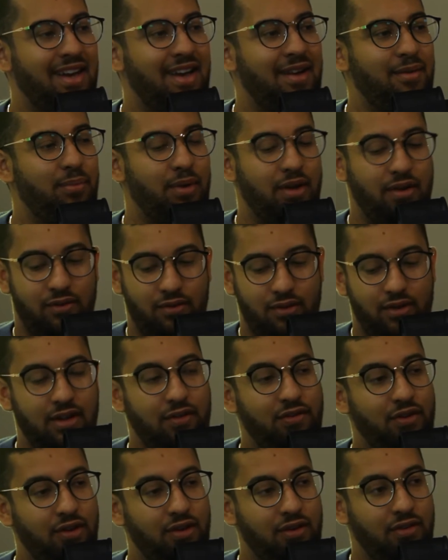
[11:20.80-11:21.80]
But
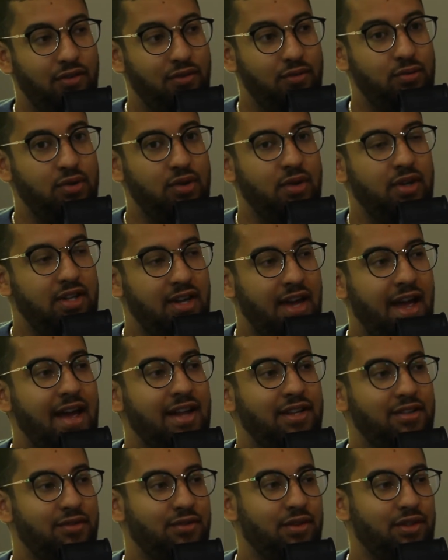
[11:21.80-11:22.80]
if you do it in your
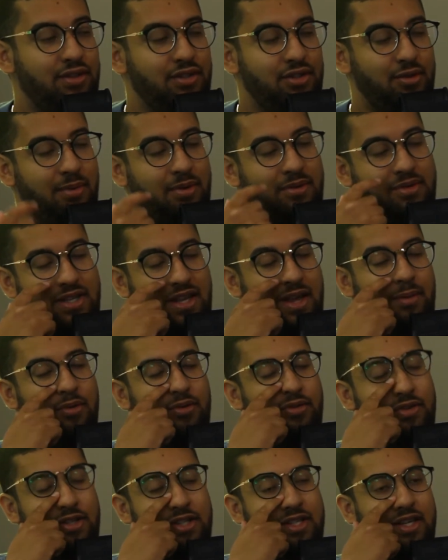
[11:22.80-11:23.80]
hands, for instance, you'll be able to see that
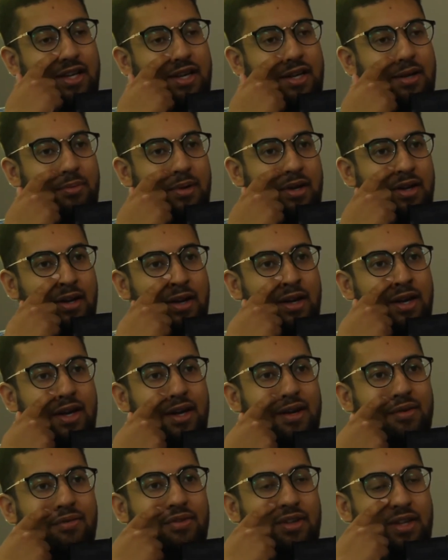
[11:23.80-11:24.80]
more physically.
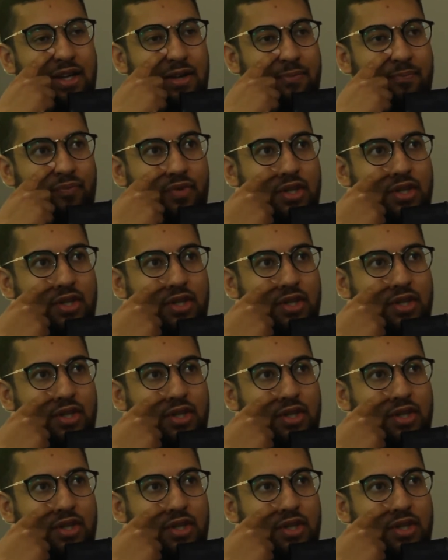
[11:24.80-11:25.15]
Yeah.